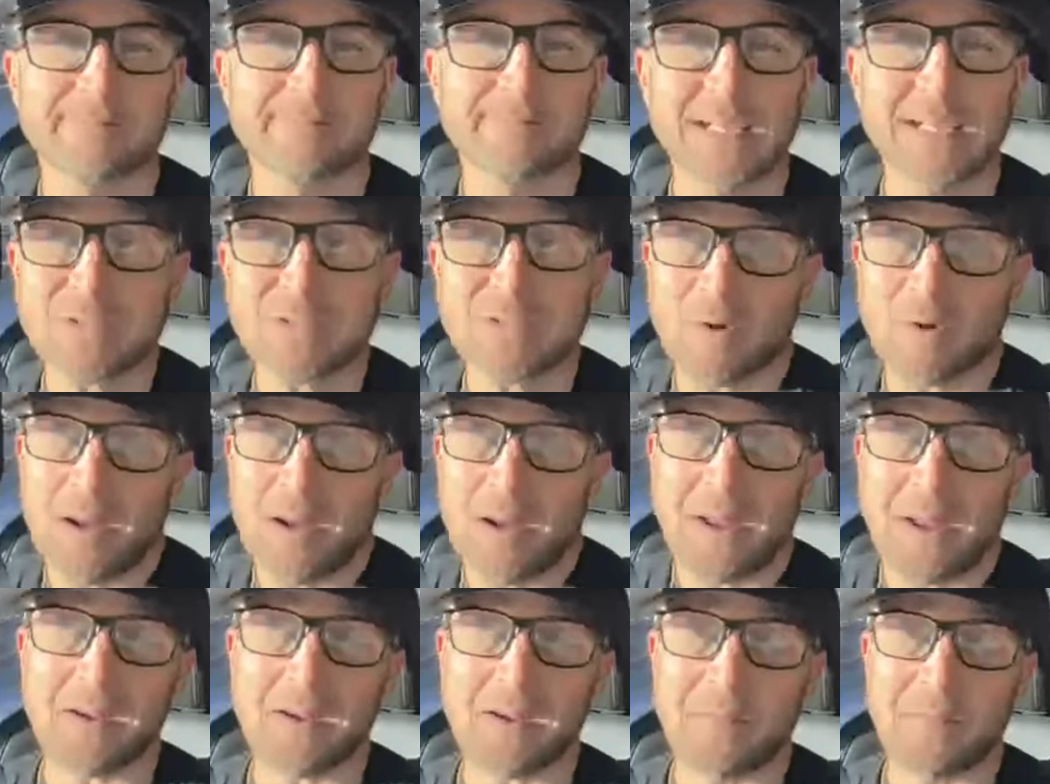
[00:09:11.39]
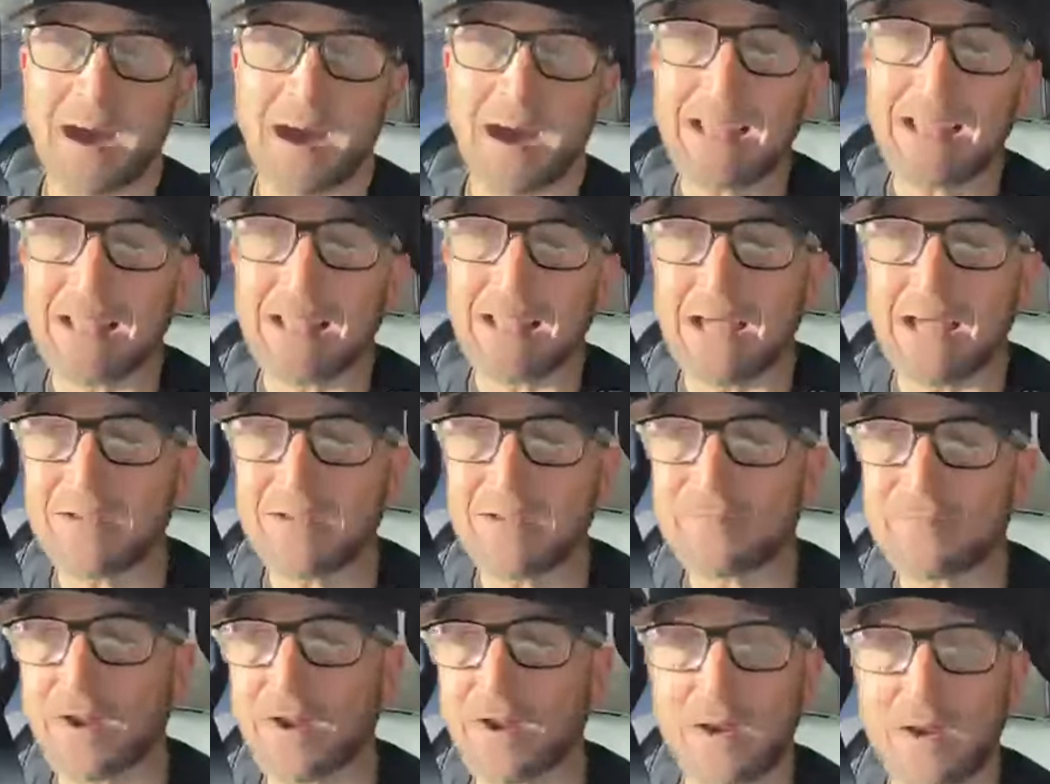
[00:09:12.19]
That's where I'm at in my
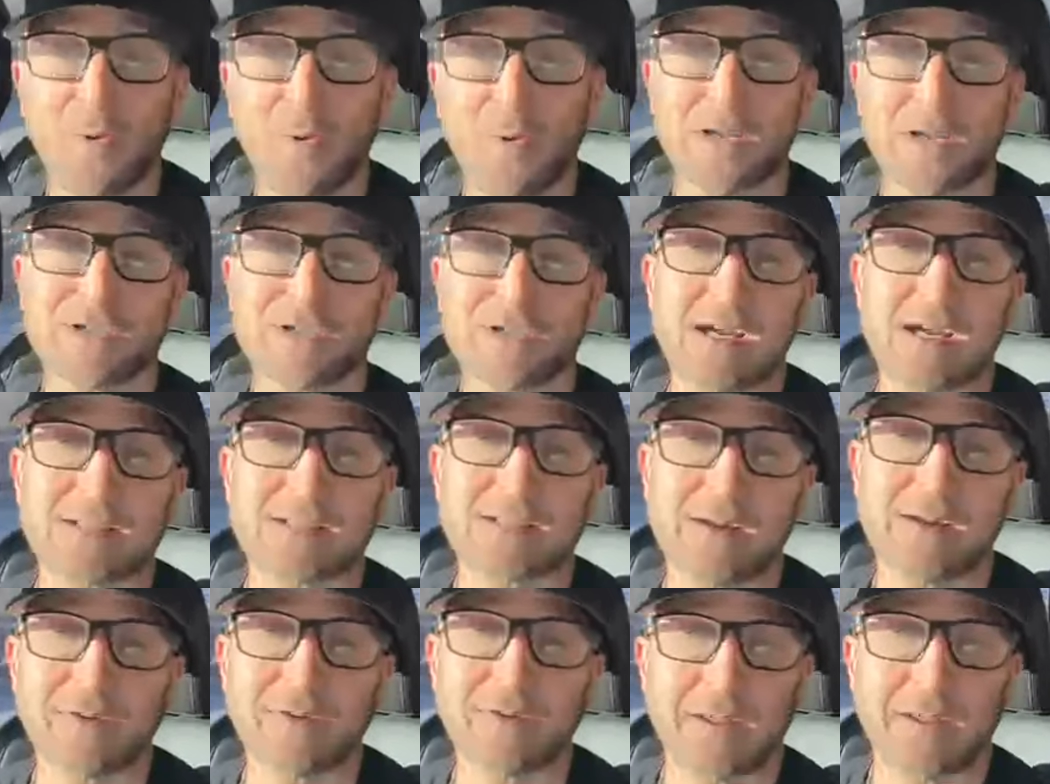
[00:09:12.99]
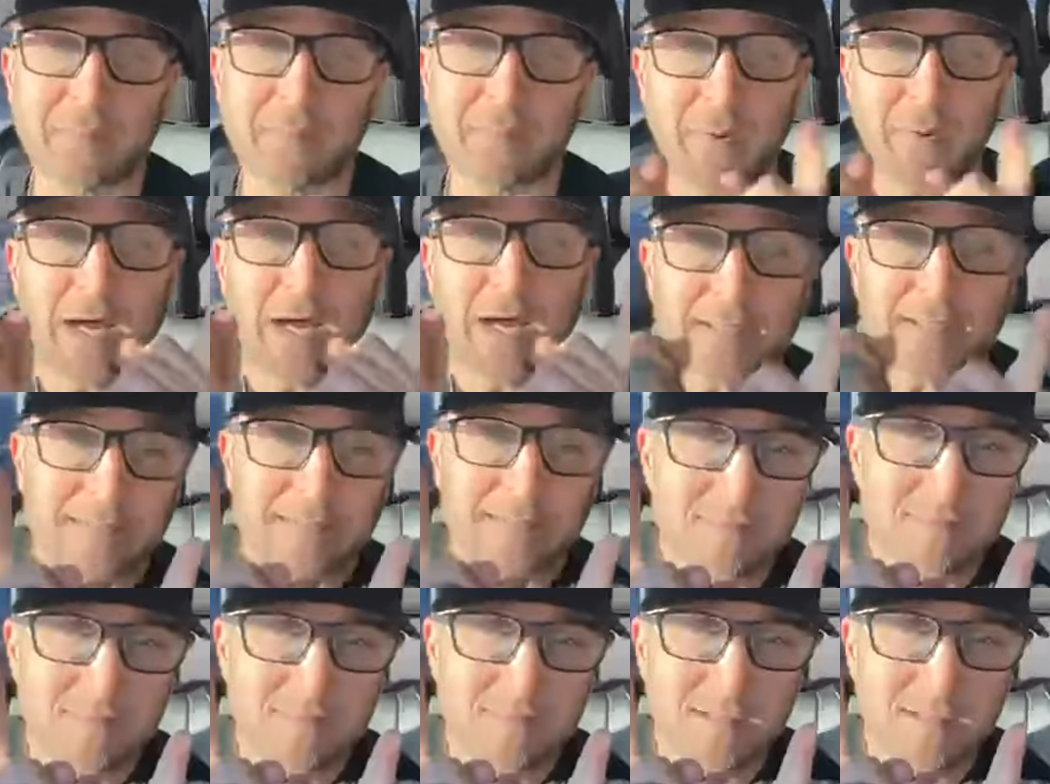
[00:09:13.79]
life, right? I want to change everything, but
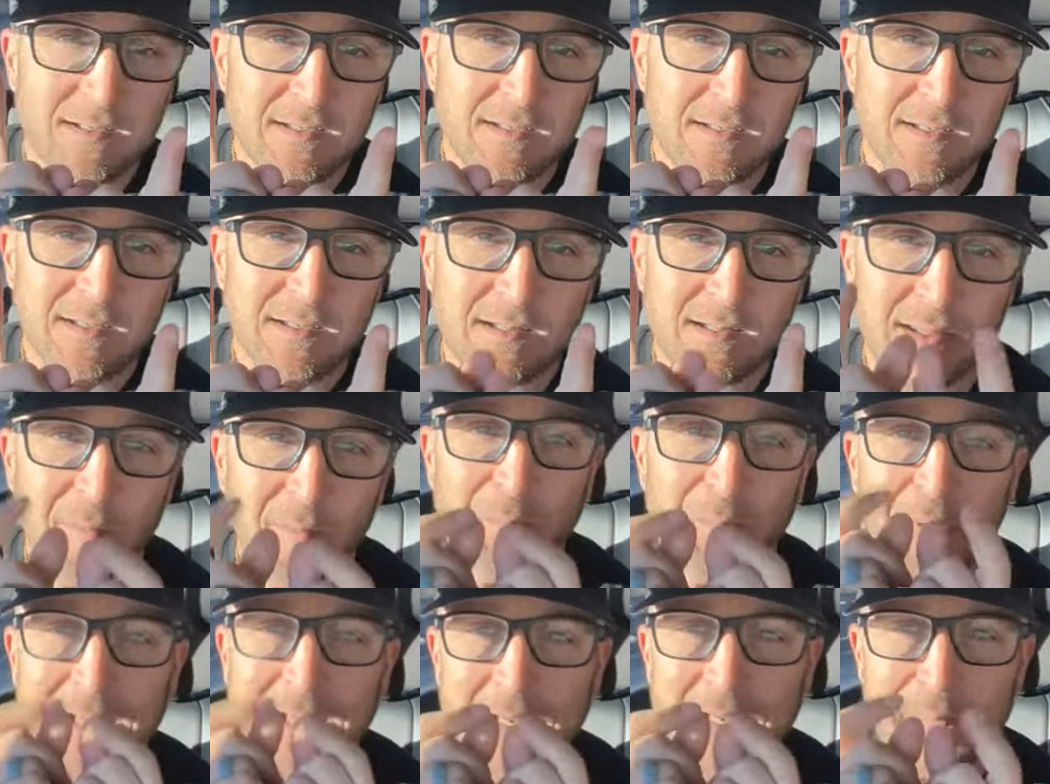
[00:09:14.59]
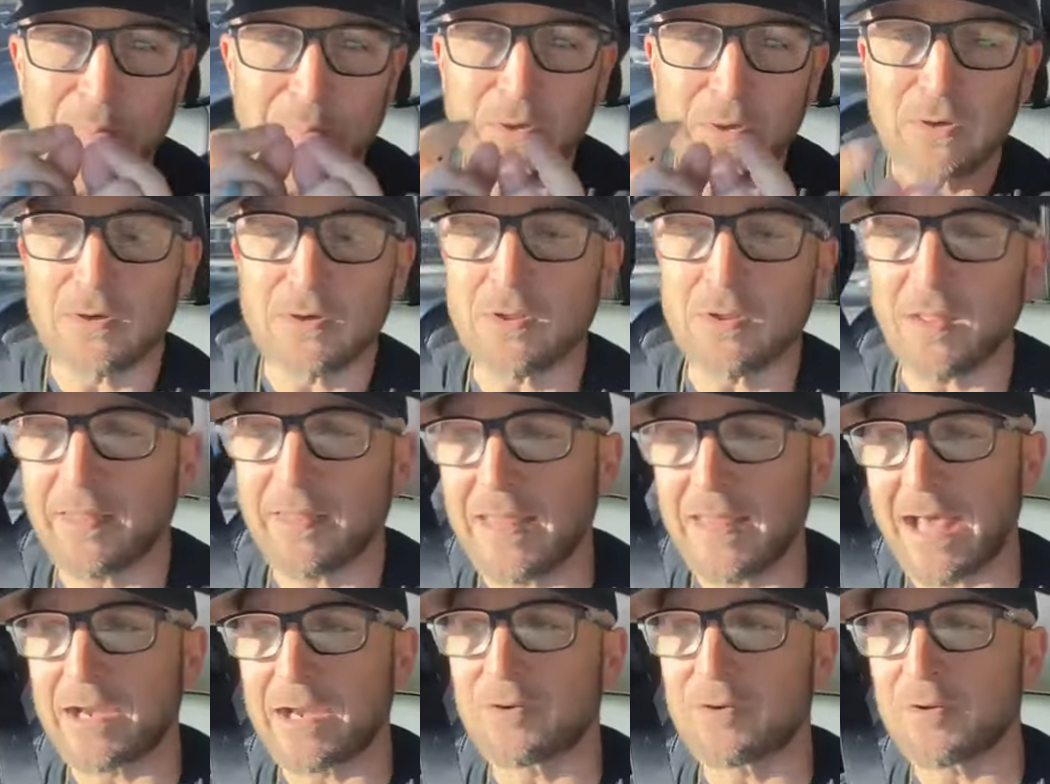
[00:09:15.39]
the people
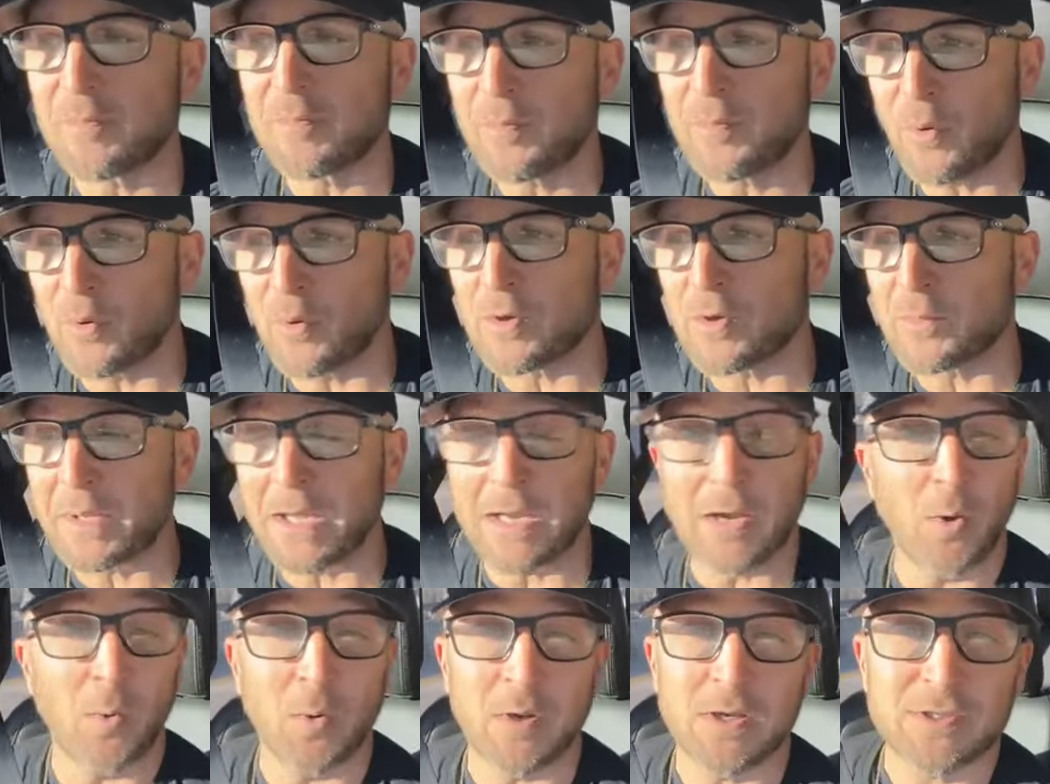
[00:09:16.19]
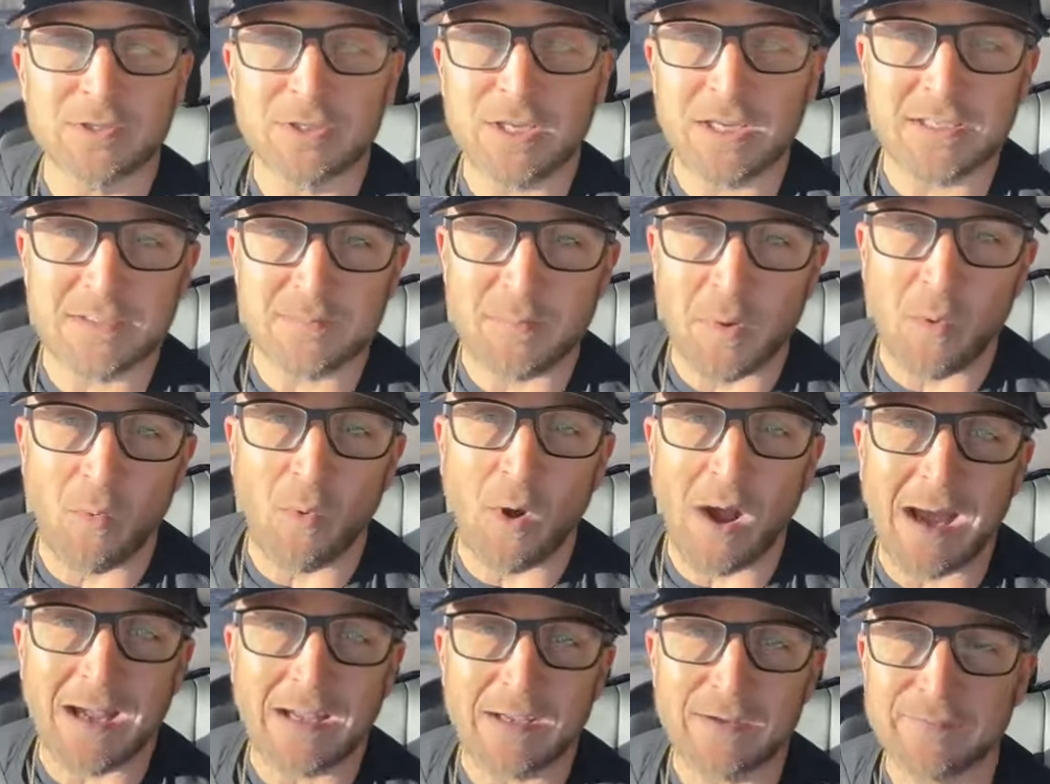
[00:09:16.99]
that are important to me. I don't want to change my
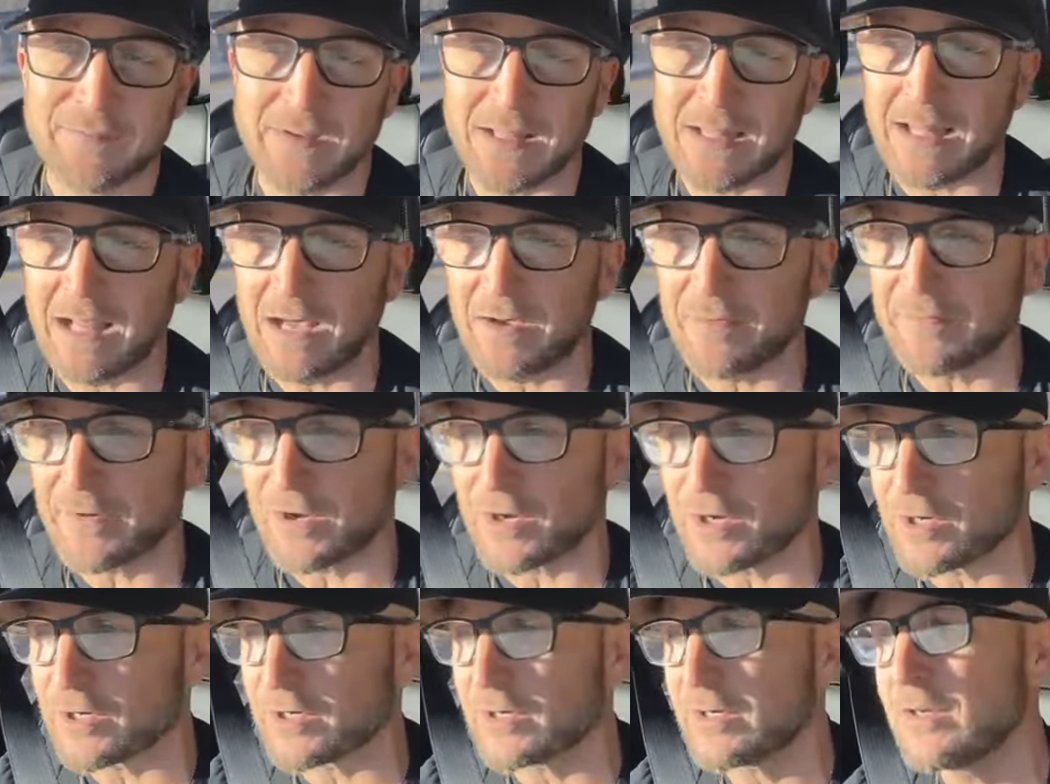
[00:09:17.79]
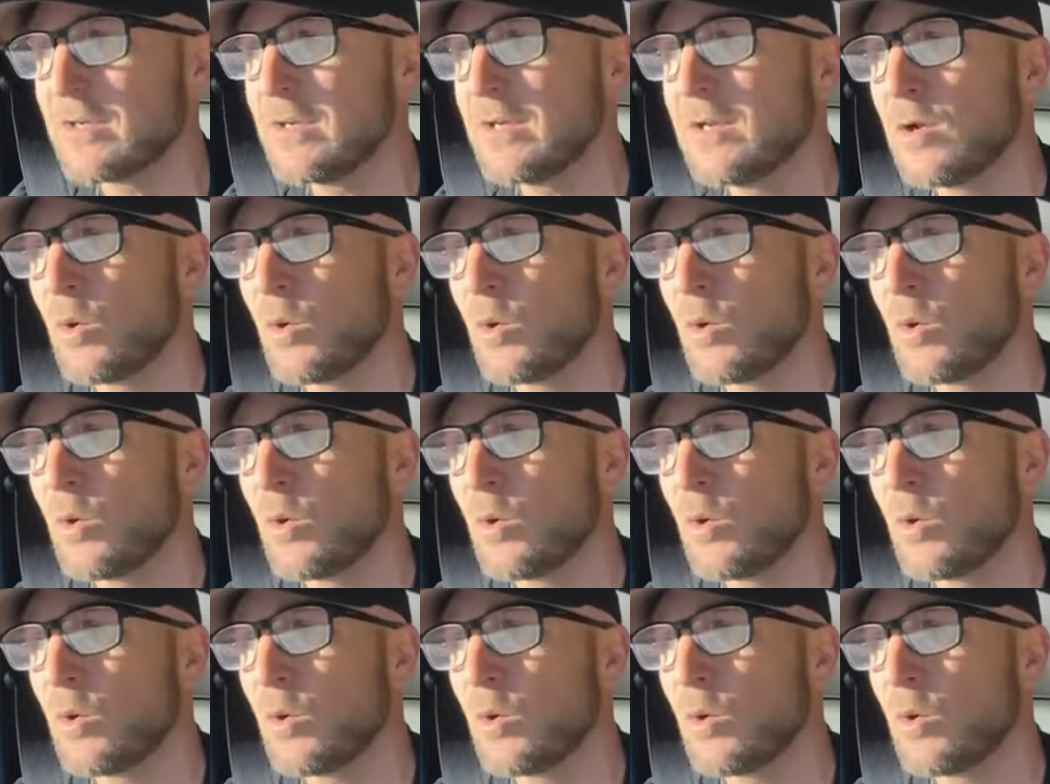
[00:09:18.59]
wife. I love her.